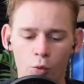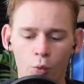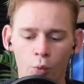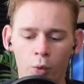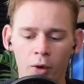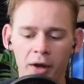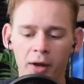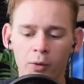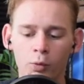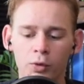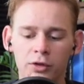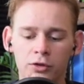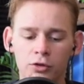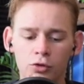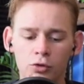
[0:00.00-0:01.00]
what I
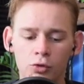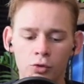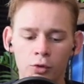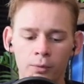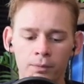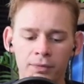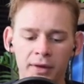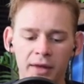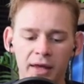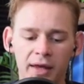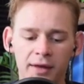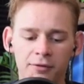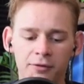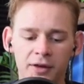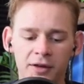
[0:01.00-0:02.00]
would do
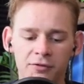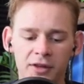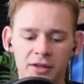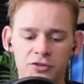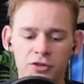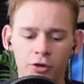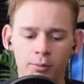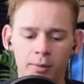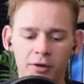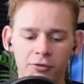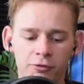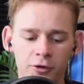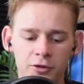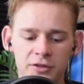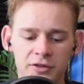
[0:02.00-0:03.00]
if, if they took my
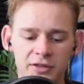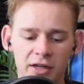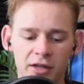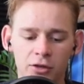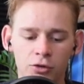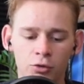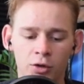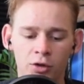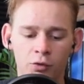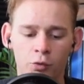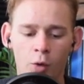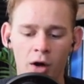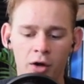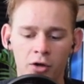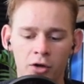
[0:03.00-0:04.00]
first and second unit of
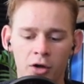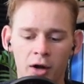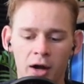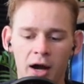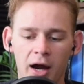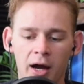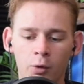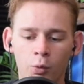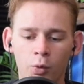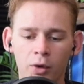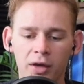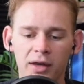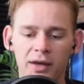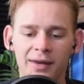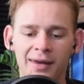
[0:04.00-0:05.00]
water, I
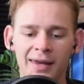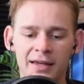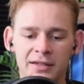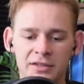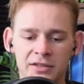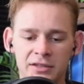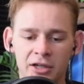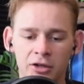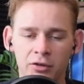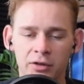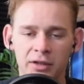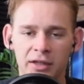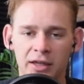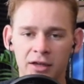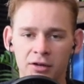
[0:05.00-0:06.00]
wouldn't
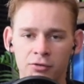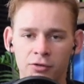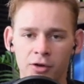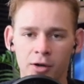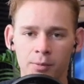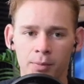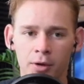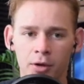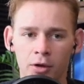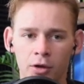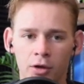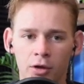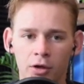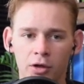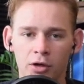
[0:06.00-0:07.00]
necessarily give up
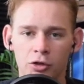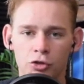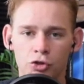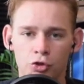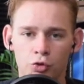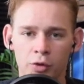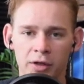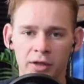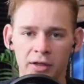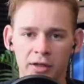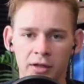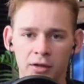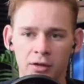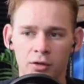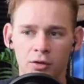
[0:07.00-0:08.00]

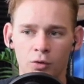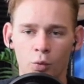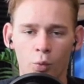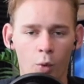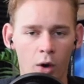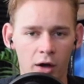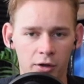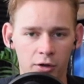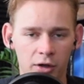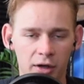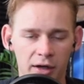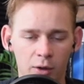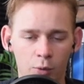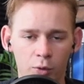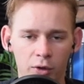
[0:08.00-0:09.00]
drinking water
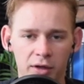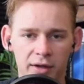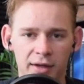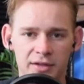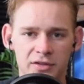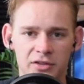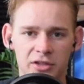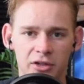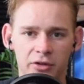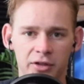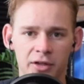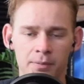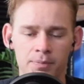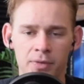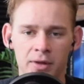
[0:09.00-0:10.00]
and I wouldn't
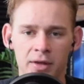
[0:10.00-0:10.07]
necessarily